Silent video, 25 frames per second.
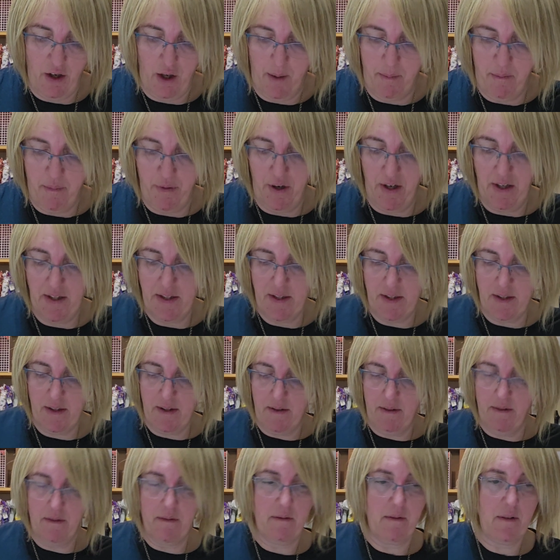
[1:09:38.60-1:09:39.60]

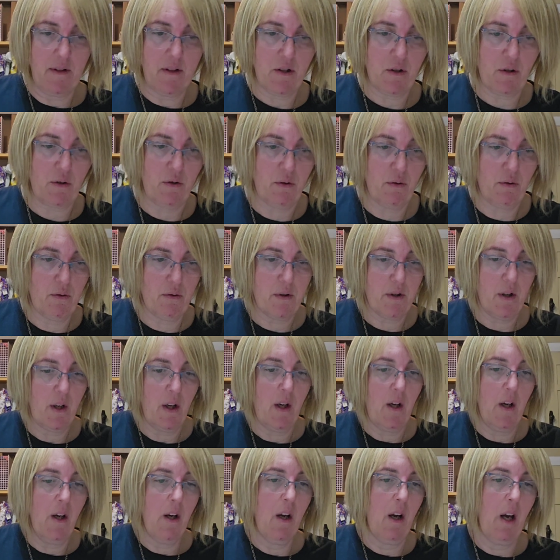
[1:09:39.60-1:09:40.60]
Press, it's called.
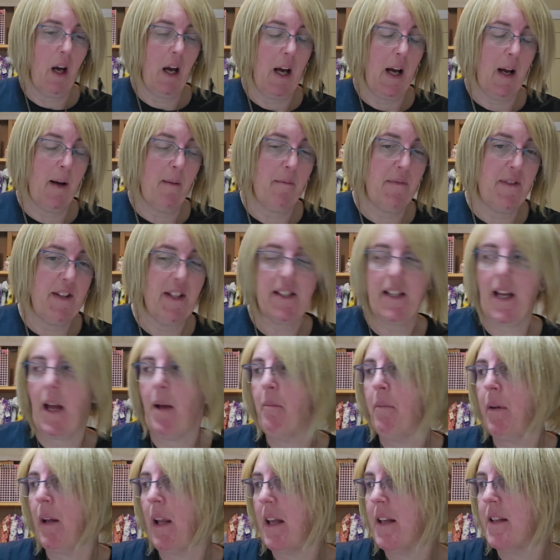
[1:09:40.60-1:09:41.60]
The
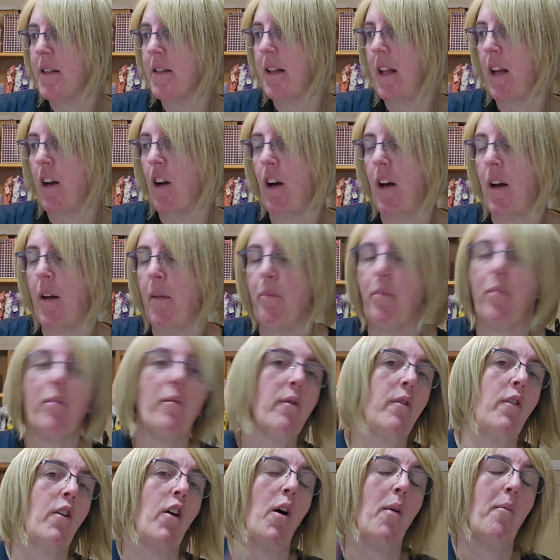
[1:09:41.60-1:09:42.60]
same place that I
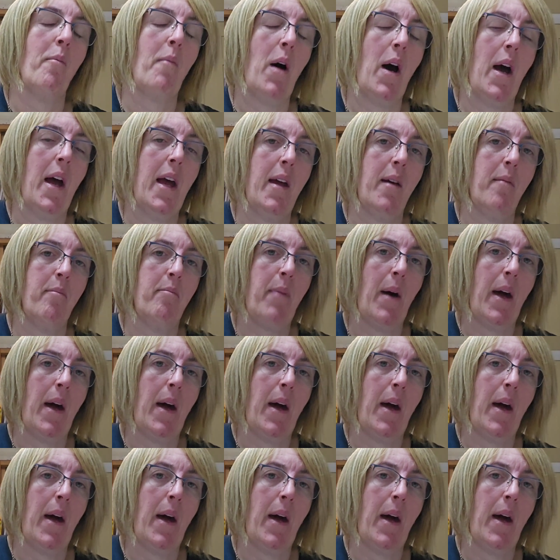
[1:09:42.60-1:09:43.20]
got my